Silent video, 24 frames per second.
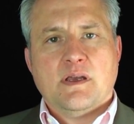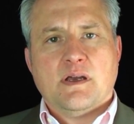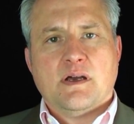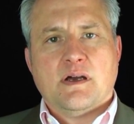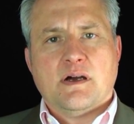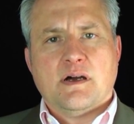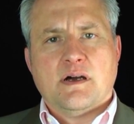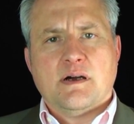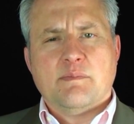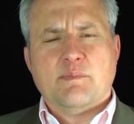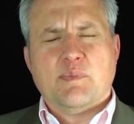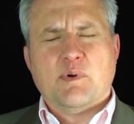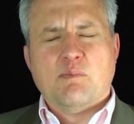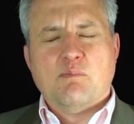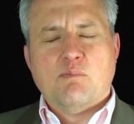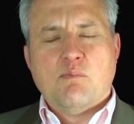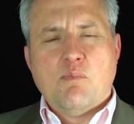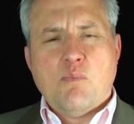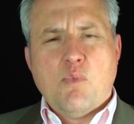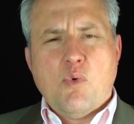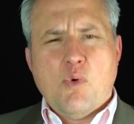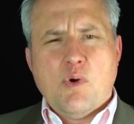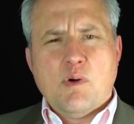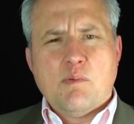But
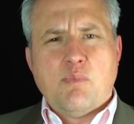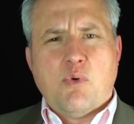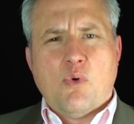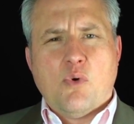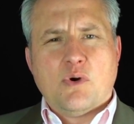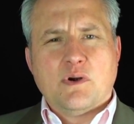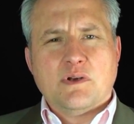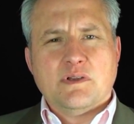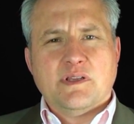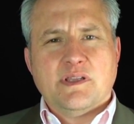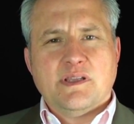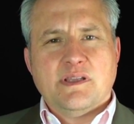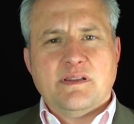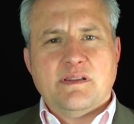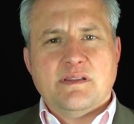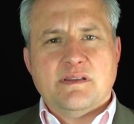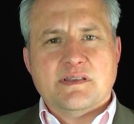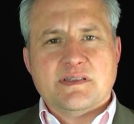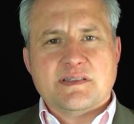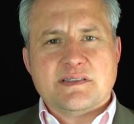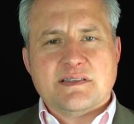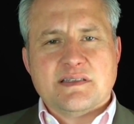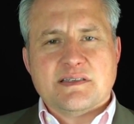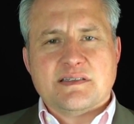more importantly,
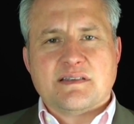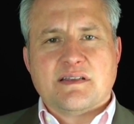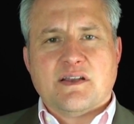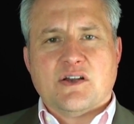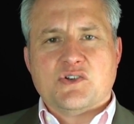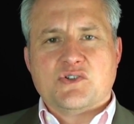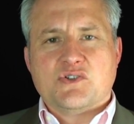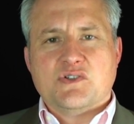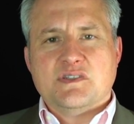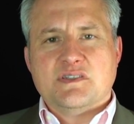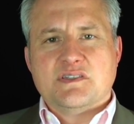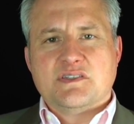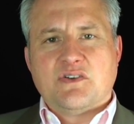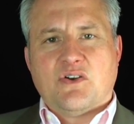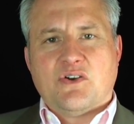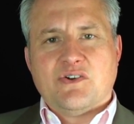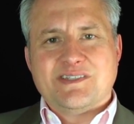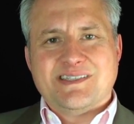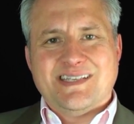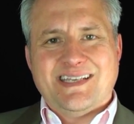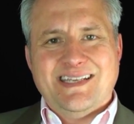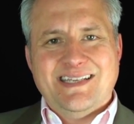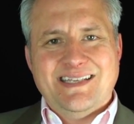this discussion starts